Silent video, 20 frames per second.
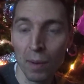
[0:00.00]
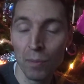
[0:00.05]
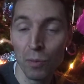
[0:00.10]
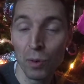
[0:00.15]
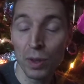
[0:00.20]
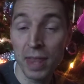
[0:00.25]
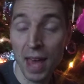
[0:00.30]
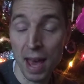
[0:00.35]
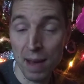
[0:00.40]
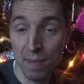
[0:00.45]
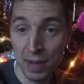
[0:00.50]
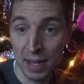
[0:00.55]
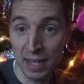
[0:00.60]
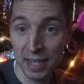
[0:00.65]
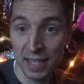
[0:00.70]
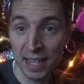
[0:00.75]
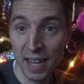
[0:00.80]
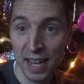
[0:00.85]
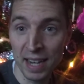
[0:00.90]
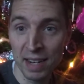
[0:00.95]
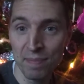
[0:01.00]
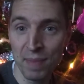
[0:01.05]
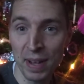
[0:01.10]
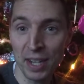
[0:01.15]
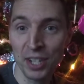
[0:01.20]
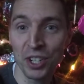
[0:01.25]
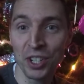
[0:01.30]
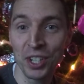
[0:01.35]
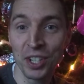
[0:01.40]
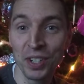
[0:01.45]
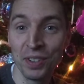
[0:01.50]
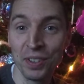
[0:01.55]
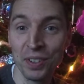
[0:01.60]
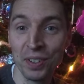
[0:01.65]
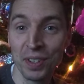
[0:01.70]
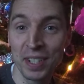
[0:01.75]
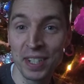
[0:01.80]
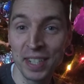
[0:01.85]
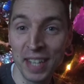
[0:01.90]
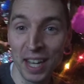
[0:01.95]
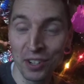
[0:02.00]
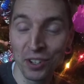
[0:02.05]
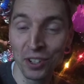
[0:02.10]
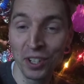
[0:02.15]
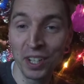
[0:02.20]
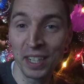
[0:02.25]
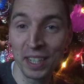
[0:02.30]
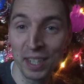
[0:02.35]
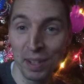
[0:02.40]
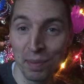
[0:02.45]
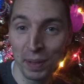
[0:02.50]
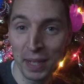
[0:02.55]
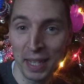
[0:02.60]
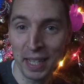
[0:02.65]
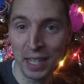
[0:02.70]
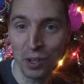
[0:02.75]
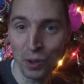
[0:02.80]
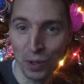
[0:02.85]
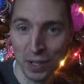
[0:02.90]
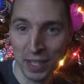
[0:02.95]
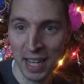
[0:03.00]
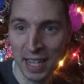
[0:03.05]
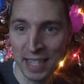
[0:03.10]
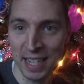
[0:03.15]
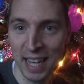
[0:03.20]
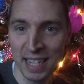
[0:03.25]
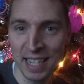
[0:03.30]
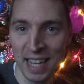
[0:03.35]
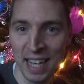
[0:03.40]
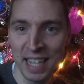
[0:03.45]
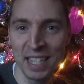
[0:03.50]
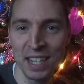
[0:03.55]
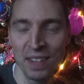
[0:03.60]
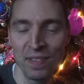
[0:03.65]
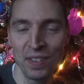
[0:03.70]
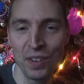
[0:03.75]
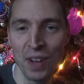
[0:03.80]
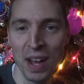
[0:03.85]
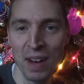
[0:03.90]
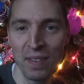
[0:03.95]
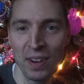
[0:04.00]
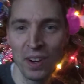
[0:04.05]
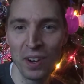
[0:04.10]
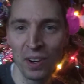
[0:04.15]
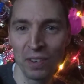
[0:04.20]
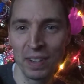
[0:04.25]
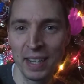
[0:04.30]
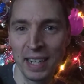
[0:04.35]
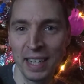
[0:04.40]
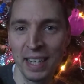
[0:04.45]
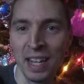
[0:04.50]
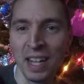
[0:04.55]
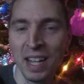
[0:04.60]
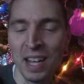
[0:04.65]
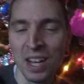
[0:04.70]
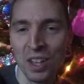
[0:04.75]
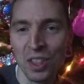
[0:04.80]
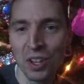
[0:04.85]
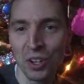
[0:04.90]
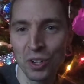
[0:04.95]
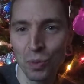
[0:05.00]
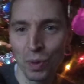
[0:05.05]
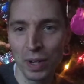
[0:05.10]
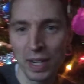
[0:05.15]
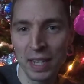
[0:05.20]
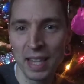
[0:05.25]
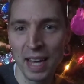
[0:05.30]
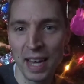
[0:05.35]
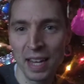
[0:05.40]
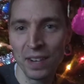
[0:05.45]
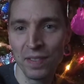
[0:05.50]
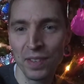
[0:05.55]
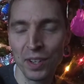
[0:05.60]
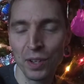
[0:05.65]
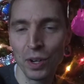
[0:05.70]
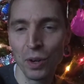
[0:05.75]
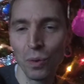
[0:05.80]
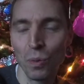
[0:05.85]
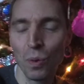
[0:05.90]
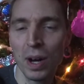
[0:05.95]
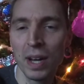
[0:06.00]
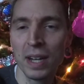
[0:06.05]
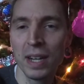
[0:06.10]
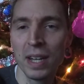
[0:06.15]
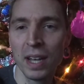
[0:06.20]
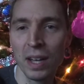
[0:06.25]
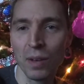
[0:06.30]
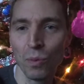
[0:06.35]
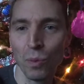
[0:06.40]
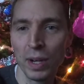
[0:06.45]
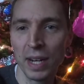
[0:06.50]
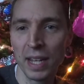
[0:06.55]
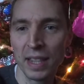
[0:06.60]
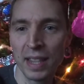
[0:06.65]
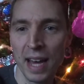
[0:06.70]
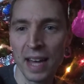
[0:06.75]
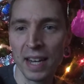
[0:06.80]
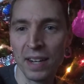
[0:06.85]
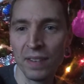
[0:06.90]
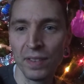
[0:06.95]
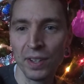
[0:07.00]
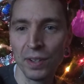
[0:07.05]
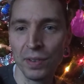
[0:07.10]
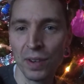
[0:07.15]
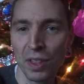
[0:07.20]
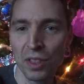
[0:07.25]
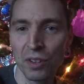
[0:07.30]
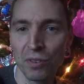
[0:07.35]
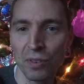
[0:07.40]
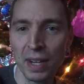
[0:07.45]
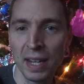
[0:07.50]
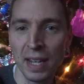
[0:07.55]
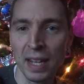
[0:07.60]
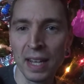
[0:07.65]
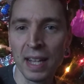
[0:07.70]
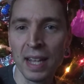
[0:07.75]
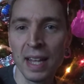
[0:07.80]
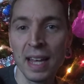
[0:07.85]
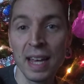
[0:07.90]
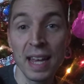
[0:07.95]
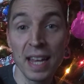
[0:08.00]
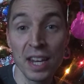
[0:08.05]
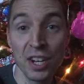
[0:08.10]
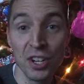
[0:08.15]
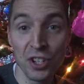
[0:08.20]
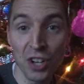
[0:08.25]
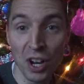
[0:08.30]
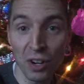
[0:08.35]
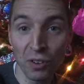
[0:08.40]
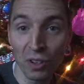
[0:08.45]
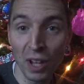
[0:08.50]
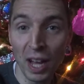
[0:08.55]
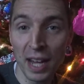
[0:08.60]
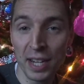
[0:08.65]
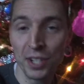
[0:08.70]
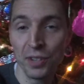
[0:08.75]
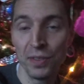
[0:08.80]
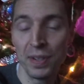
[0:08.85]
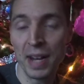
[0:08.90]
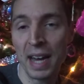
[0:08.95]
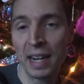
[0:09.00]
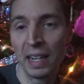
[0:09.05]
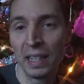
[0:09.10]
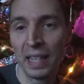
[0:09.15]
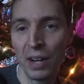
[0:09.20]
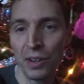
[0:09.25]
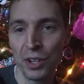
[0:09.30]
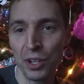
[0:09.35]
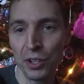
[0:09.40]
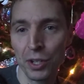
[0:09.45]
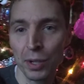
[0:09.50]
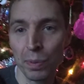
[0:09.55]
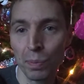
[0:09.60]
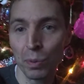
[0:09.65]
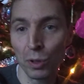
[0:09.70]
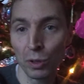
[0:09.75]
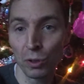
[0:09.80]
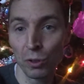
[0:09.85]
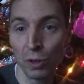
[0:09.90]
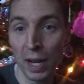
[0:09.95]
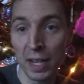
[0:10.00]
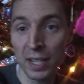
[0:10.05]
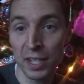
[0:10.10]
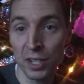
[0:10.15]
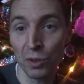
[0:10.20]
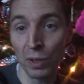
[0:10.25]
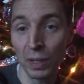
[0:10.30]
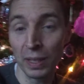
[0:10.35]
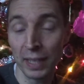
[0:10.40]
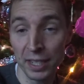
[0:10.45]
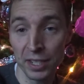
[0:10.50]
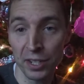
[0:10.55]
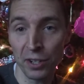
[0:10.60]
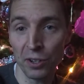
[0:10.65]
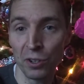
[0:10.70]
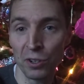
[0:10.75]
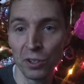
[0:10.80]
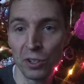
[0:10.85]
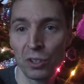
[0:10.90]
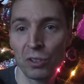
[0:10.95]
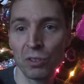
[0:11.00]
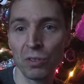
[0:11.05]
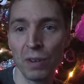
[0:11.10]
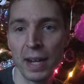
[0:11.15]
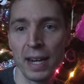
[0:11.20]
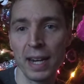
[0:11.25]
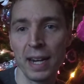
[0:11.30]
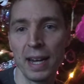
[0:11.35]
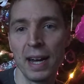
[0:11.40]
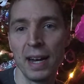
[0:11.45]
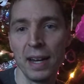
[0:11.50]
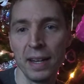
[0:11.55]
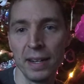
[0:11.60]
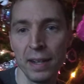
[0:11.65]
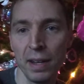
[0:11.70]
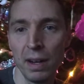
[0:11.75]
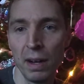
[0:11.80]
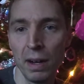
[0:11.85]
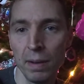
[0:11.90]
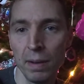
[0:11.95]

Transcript: With that being said, make sure you schedule and complete your tete-a-tetes if you haven't already. There's one at the end of Unit 1, one at the end of Unit 3. In general, I do not allow you to progress or at least earn credit on